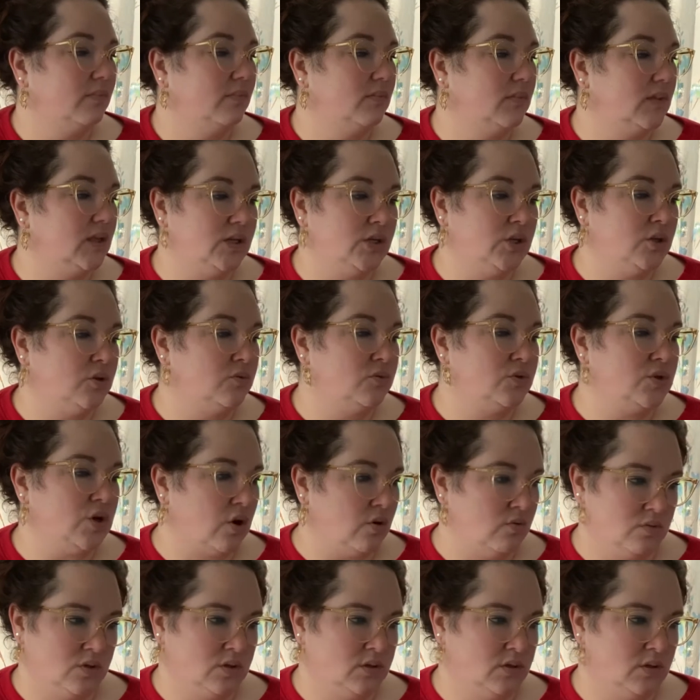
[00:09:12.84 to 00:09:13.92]
"Then you
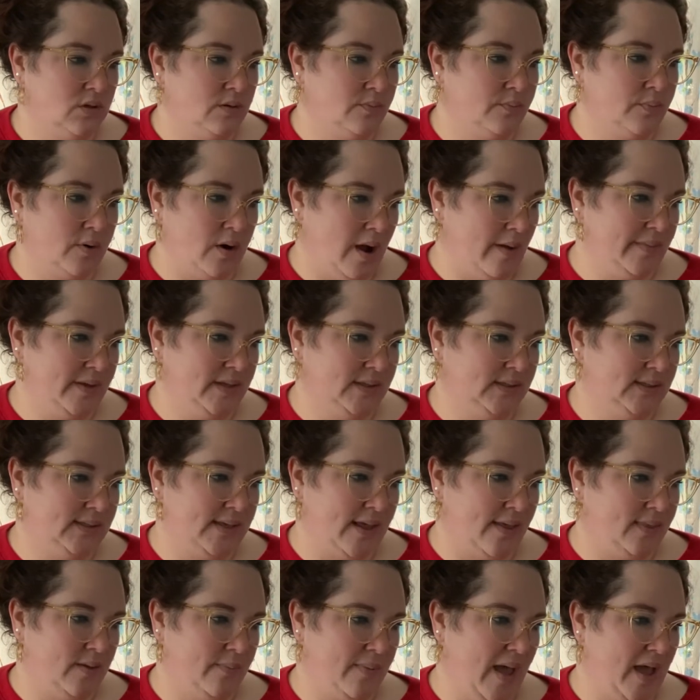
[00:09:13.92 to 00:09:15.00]
don't promise,"
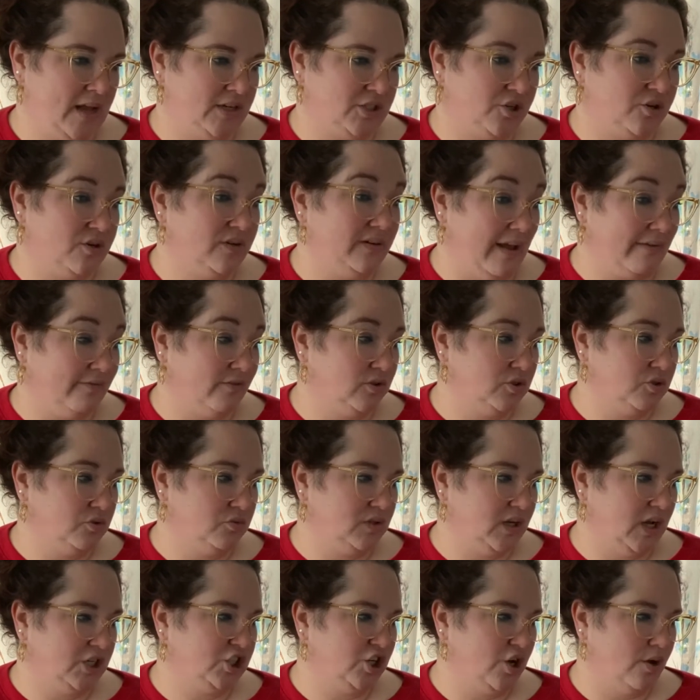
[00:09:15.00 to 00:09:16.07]
said the badger, "never to
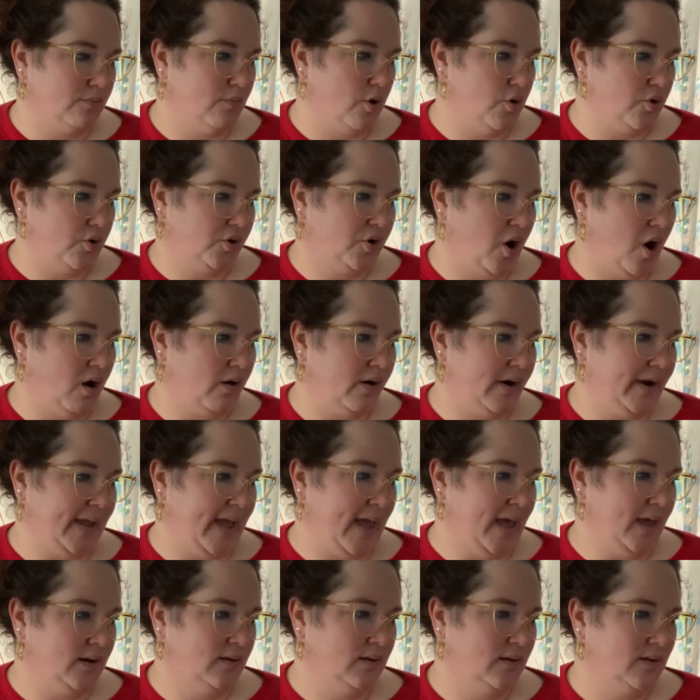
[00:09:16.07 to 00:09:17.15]
touch a motor car
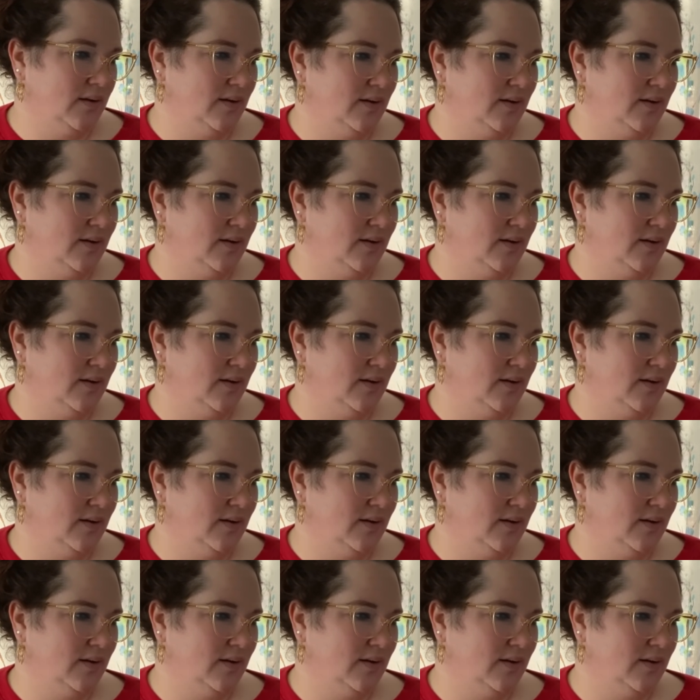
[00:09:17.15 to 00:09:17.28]
again?"